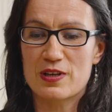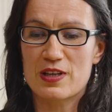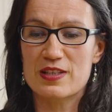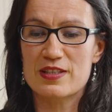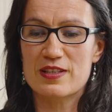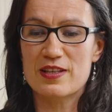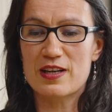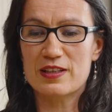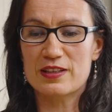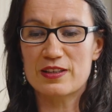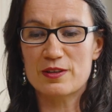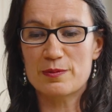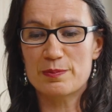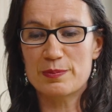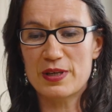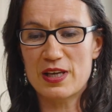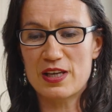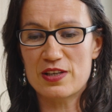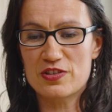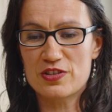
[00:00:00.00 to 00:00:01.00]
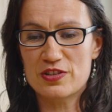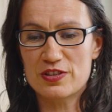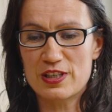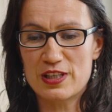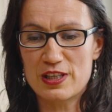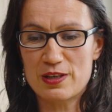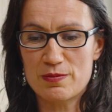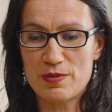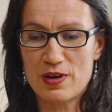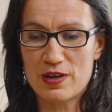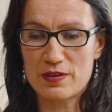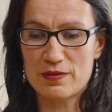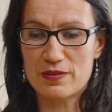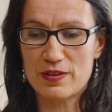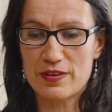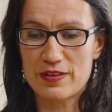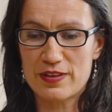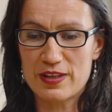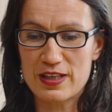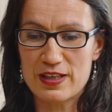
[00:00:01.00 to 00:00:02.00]
I started the PhD, one of
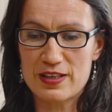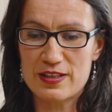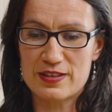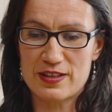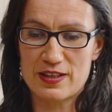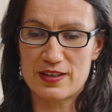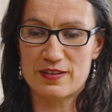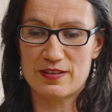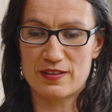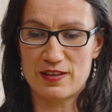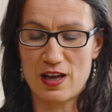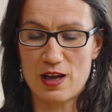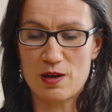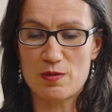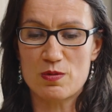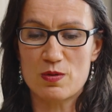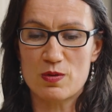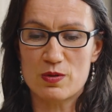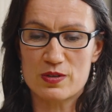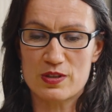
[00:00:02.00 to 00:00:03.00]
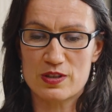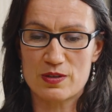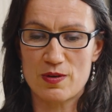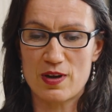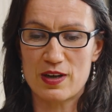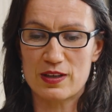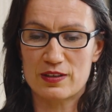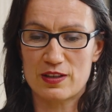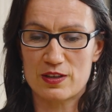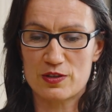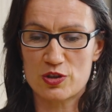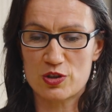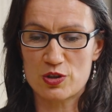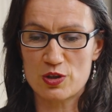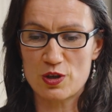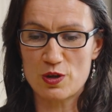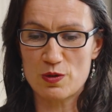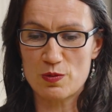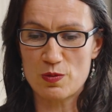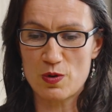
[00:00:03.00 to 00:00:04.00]
the things that I was quite
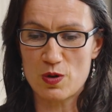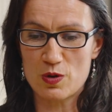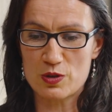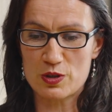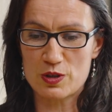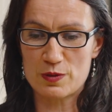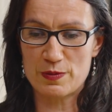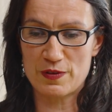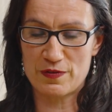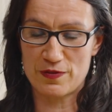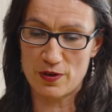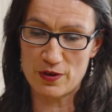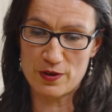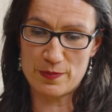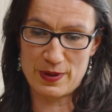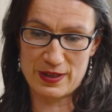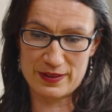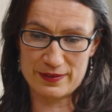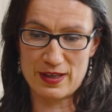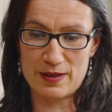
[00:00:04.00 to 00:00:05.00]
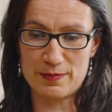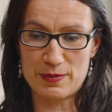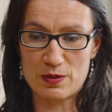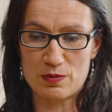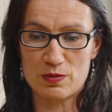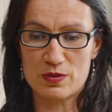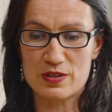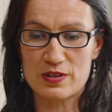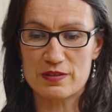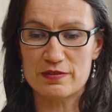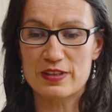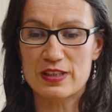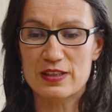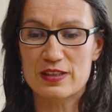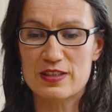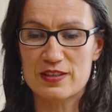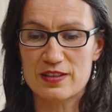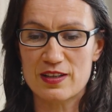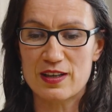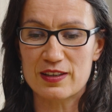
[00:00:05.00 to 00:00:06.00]
unsure was, before the pandemic was
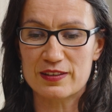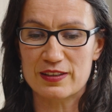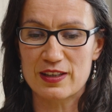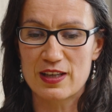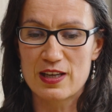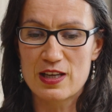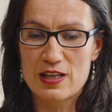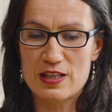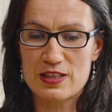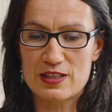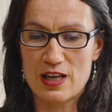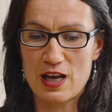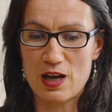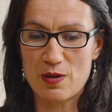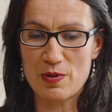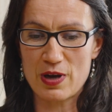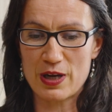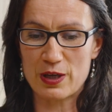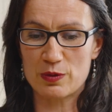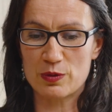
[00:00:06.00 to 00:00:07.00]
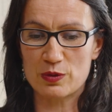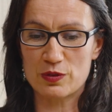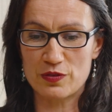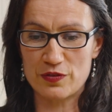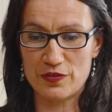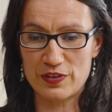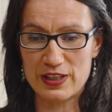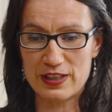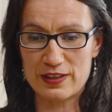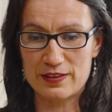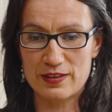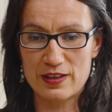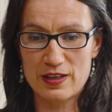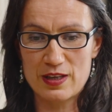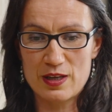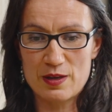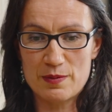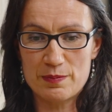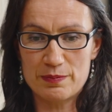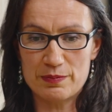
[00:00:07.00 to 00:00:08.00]
really starting, is how I could fit
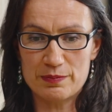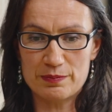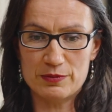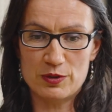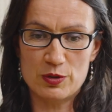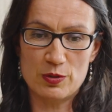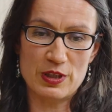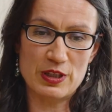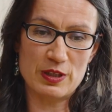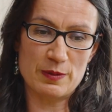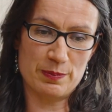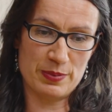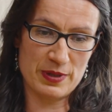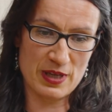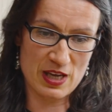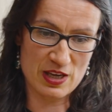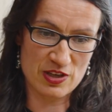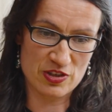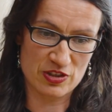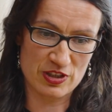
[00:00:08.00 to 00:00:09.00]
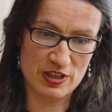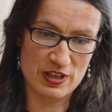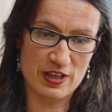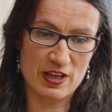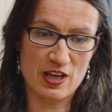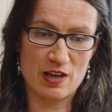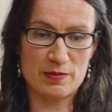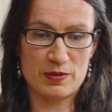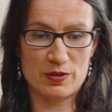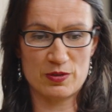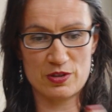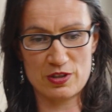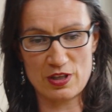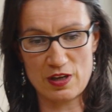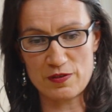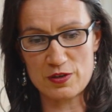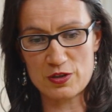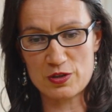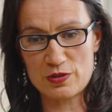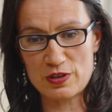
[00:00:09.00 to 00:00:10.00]
doing a PhD, come to
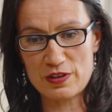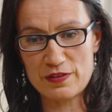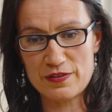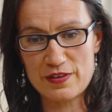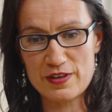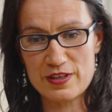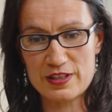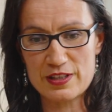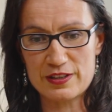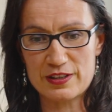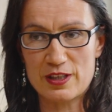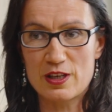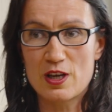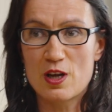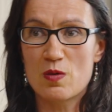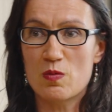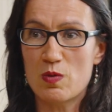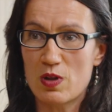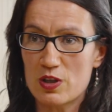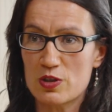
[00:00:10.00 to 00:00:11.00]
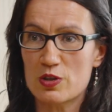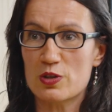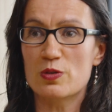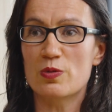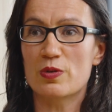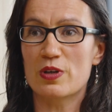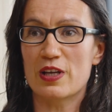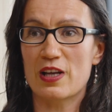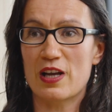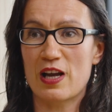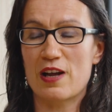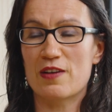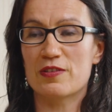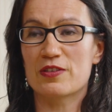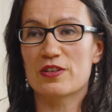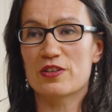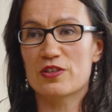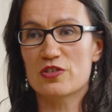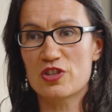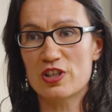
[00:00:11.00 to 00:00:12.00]
Staffordshire University whilst looking
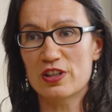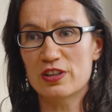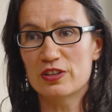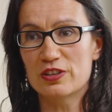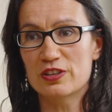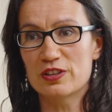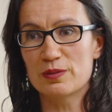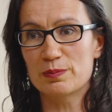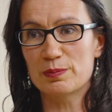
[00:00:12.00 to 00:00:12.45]
after the children